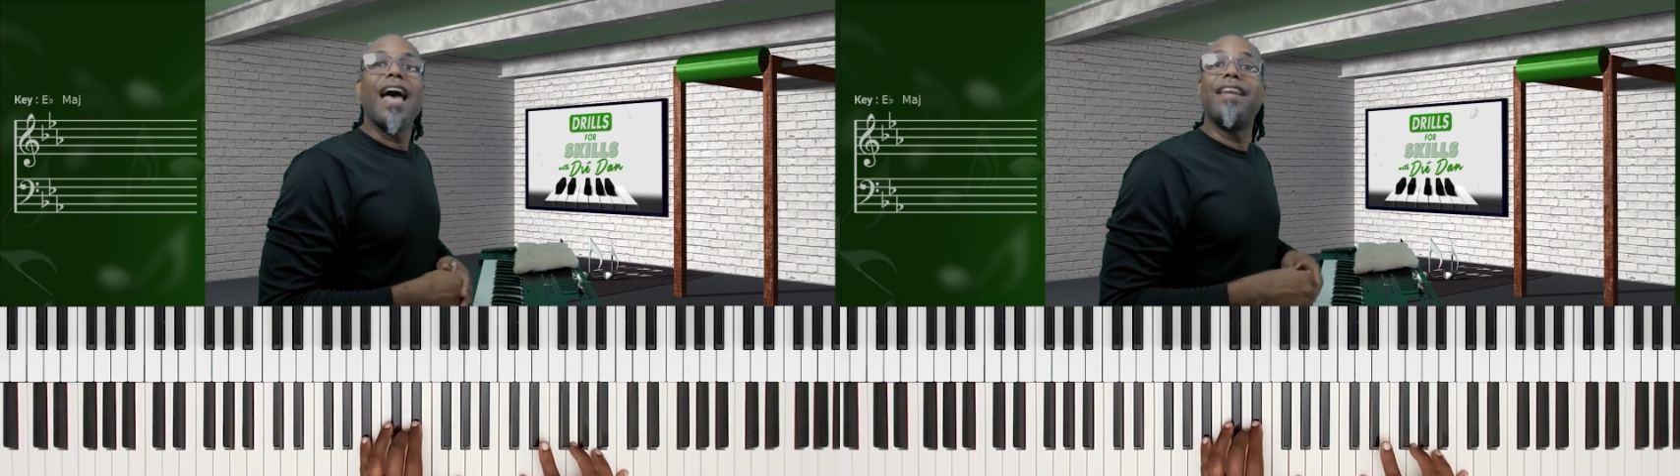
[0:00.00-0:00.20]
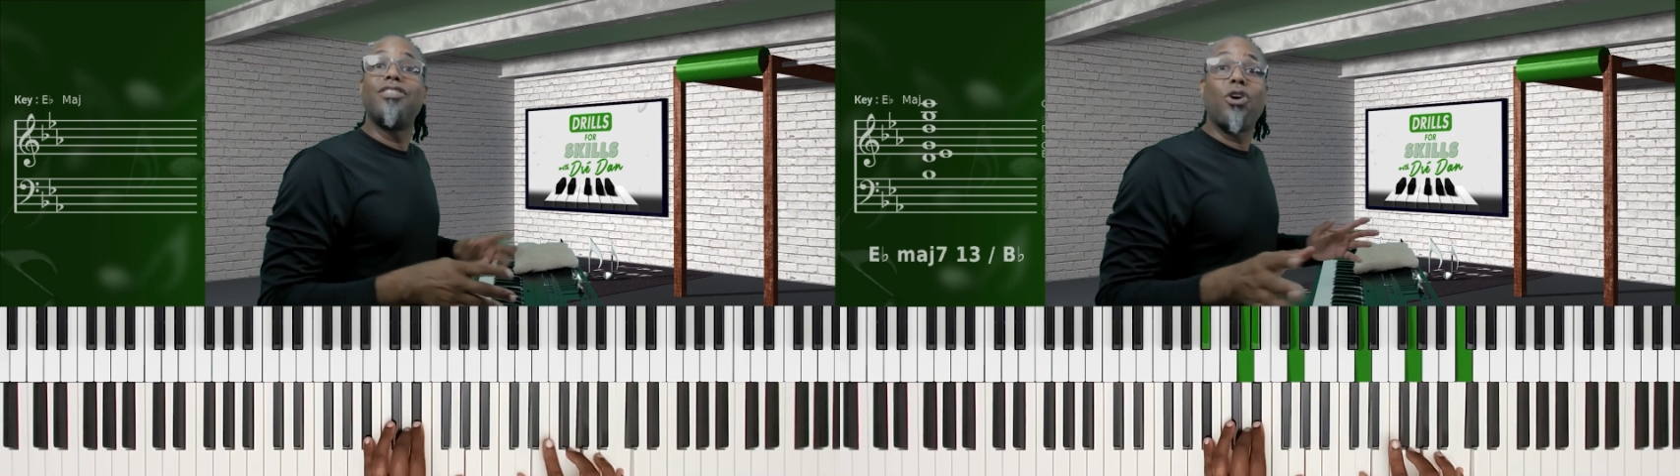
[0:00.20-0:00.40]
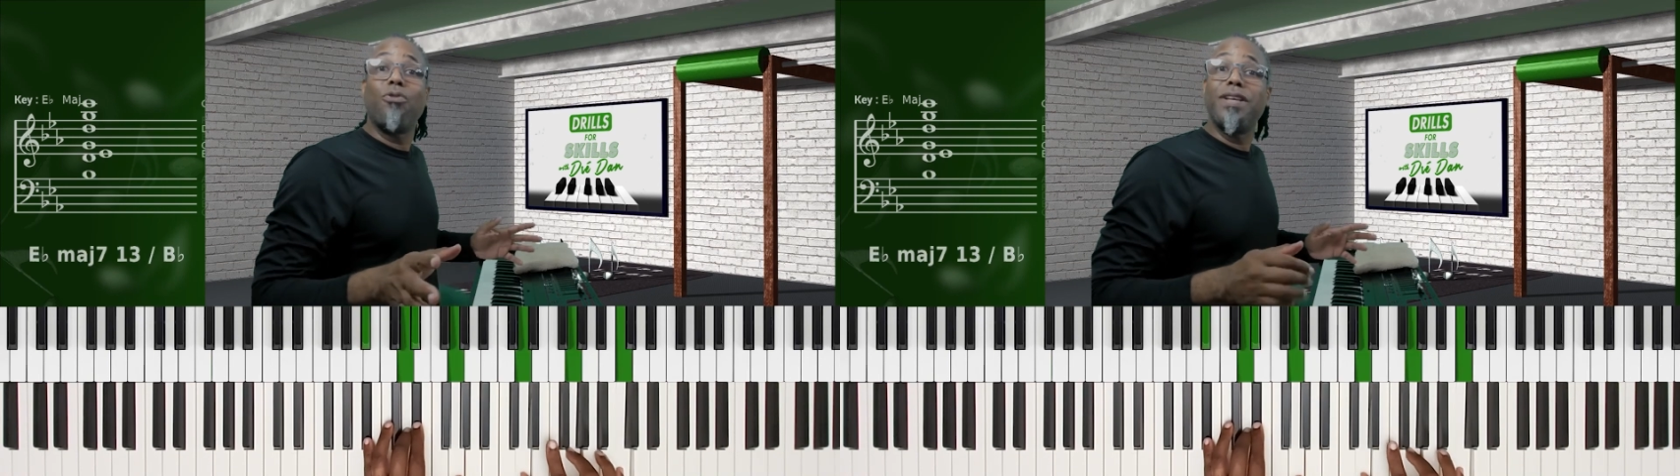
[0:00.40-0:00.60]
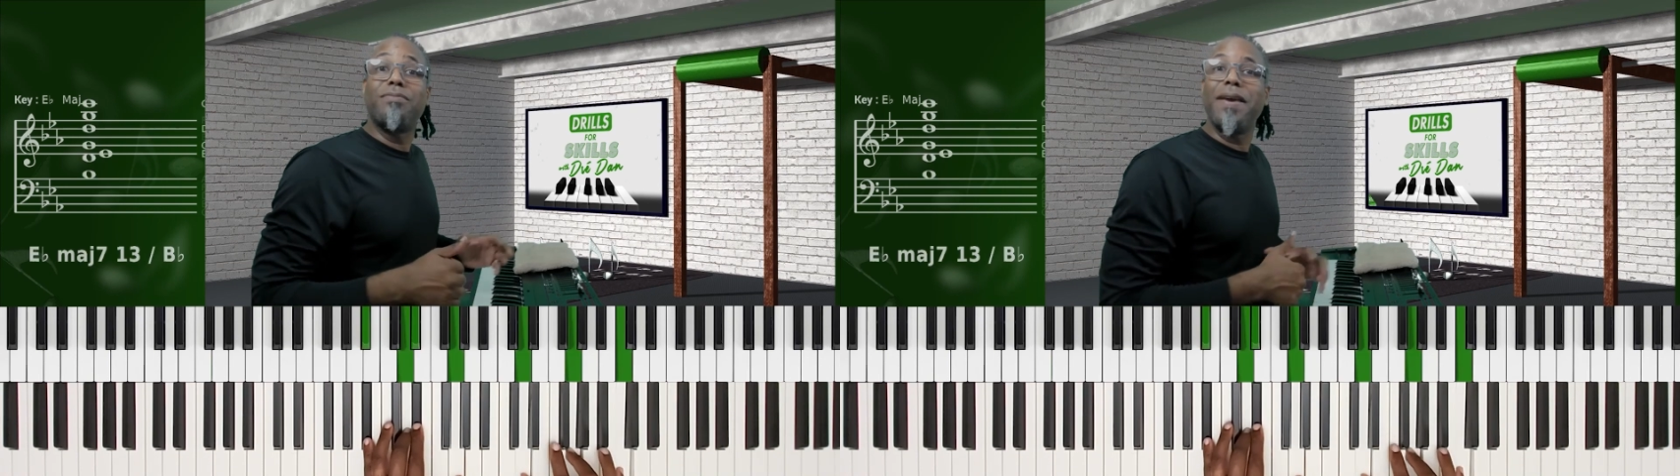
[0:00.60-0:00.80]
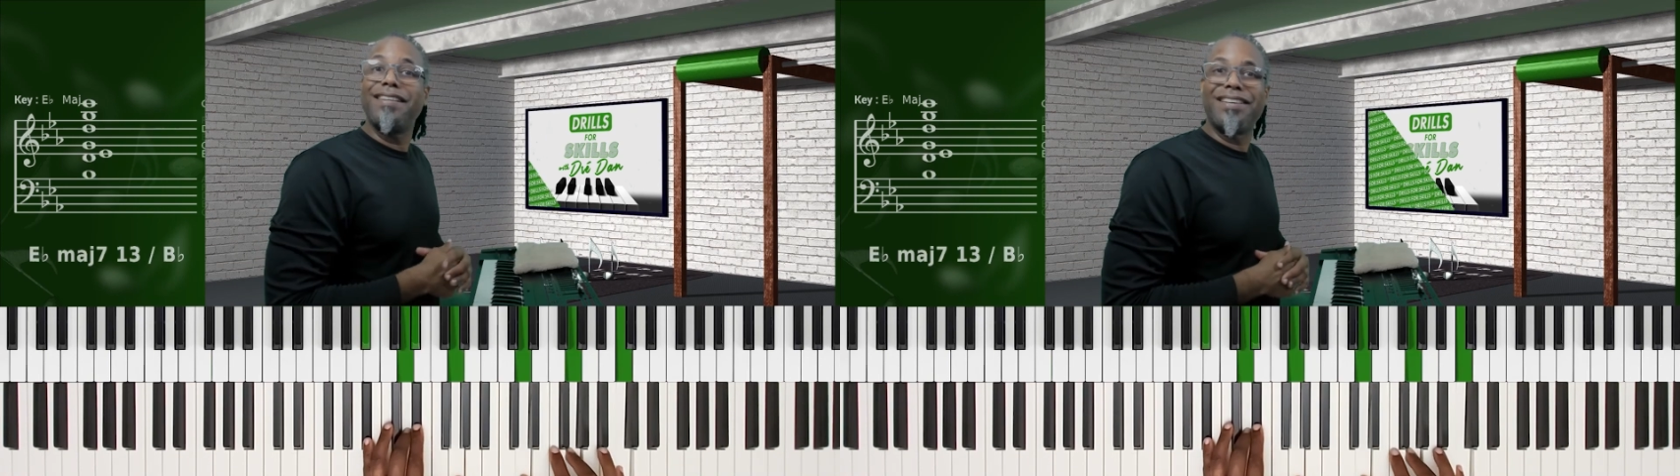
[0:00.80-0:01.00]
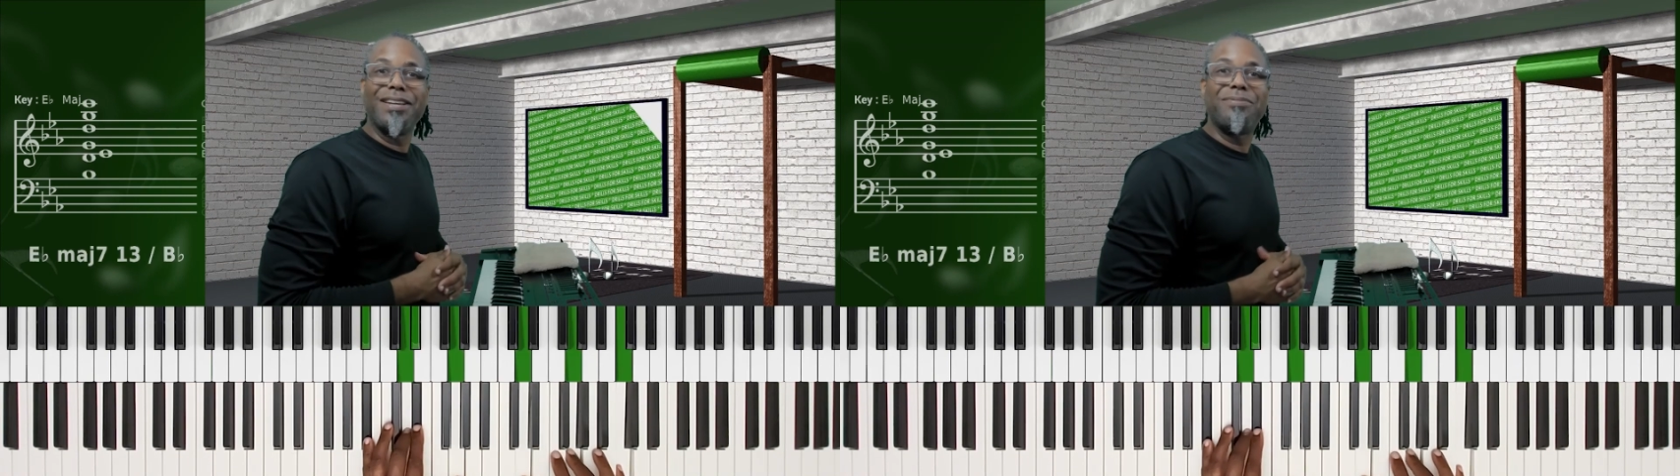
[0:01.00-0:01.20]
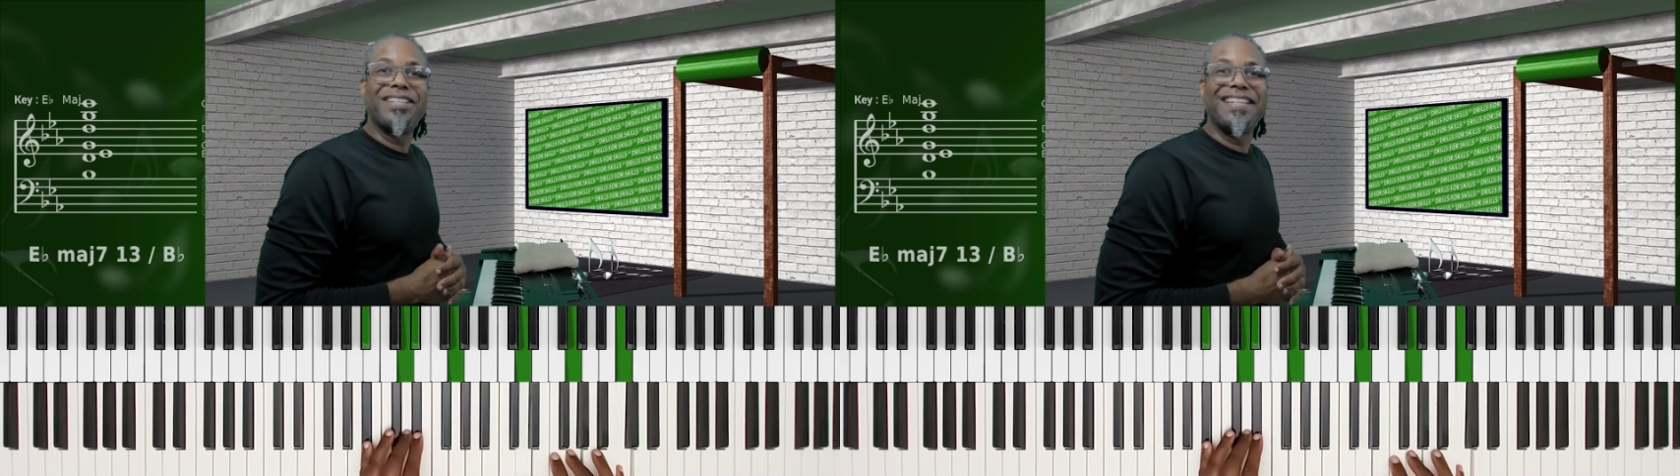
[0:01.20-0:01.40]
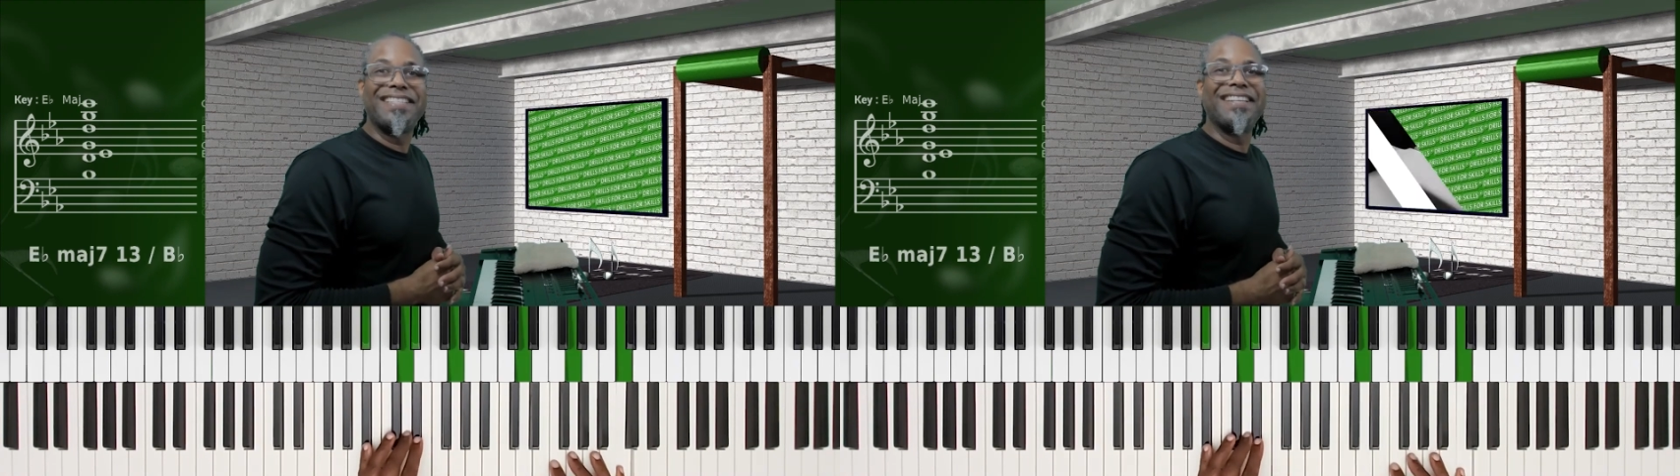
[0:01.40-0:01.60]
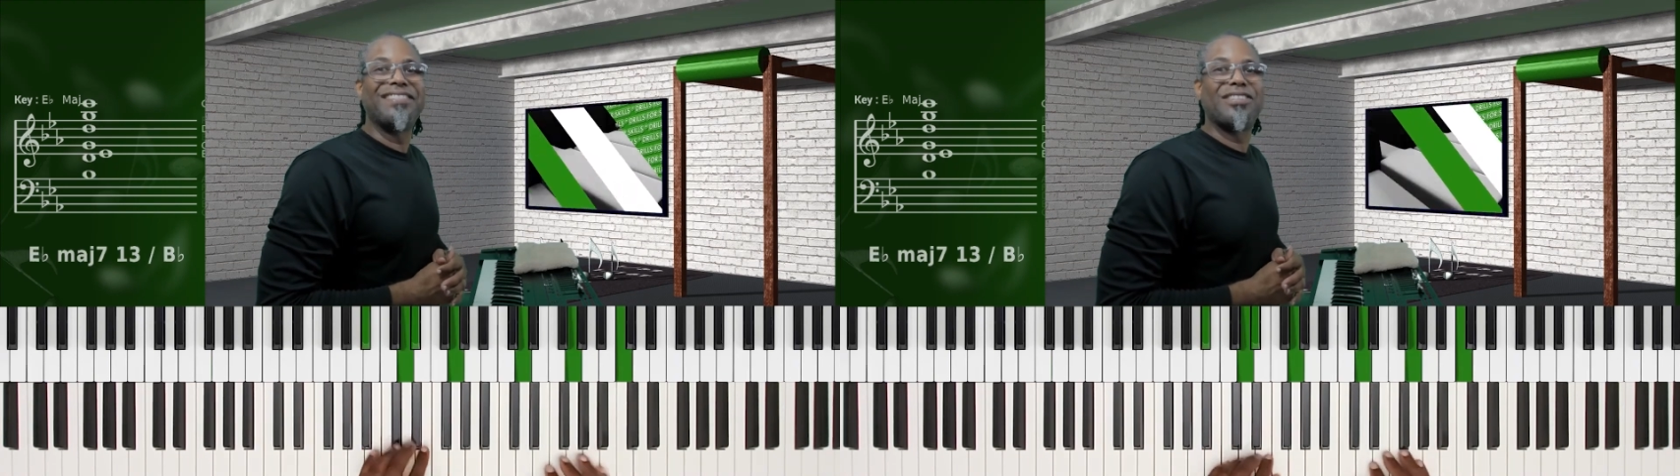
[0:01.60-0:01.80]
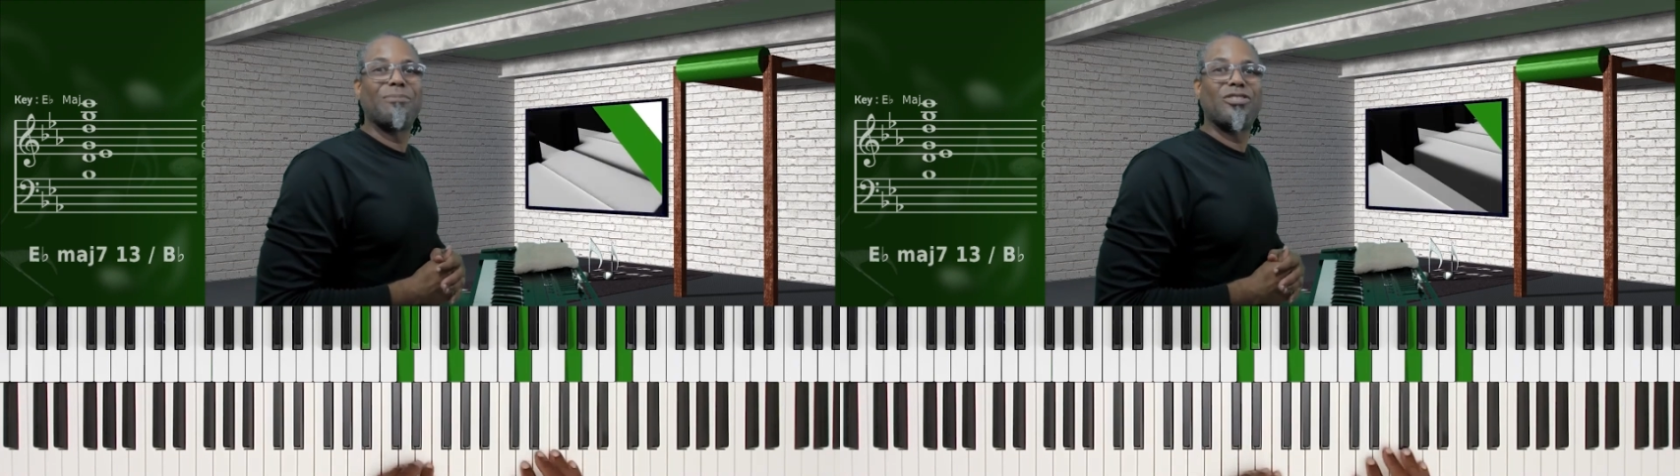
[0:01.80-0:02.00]
And as always, make time to listen
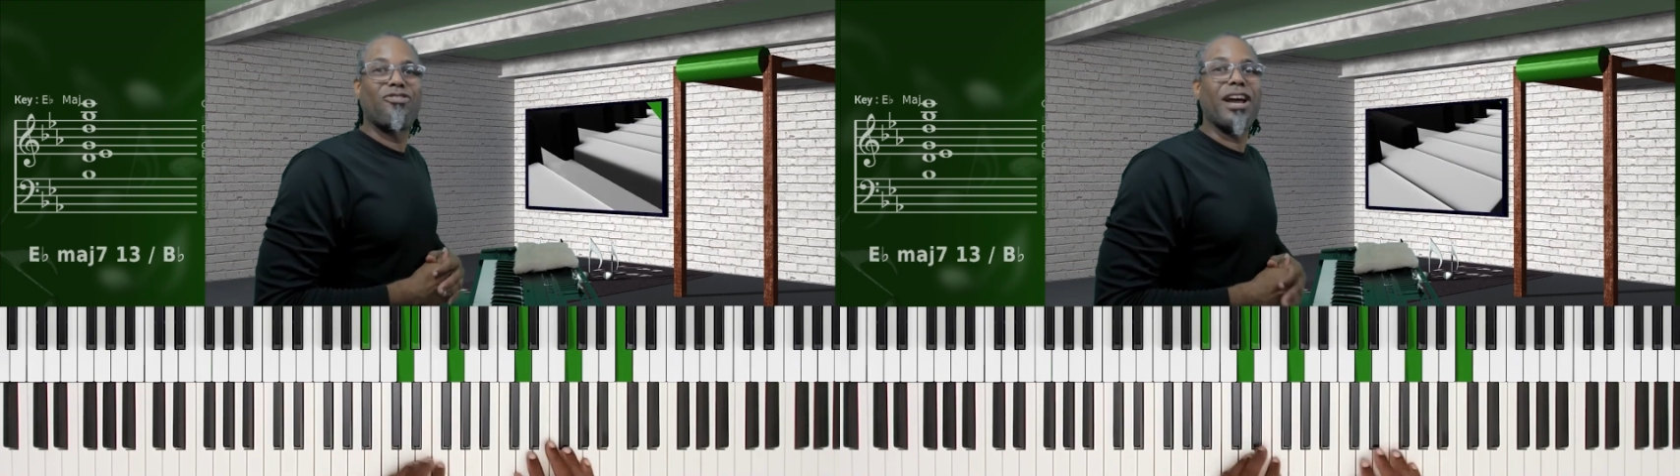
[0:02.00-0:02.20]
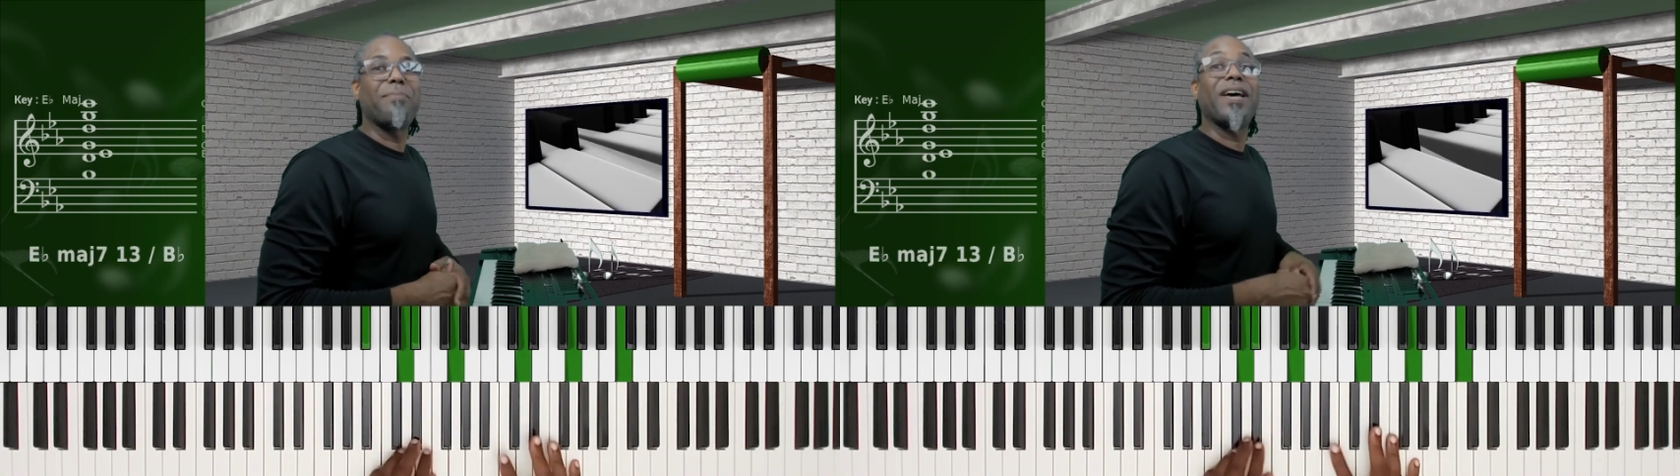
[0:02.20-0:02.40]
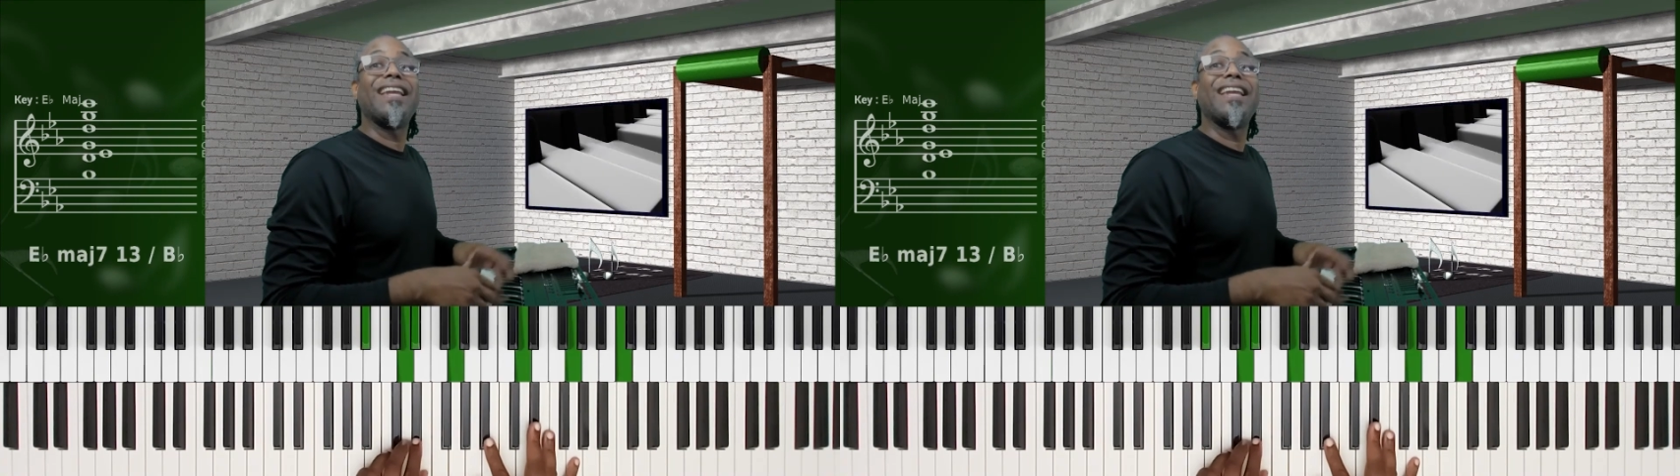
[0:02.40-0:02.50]
and transcribe,